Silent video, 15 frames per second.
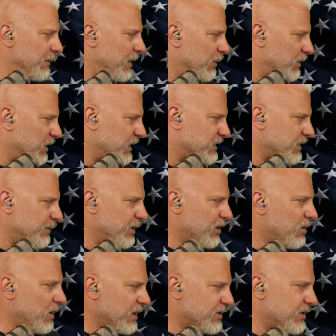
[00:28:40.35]
I want to look at some of your
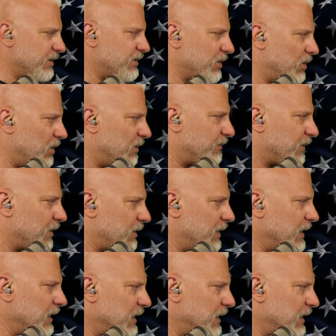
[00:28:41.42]
questions over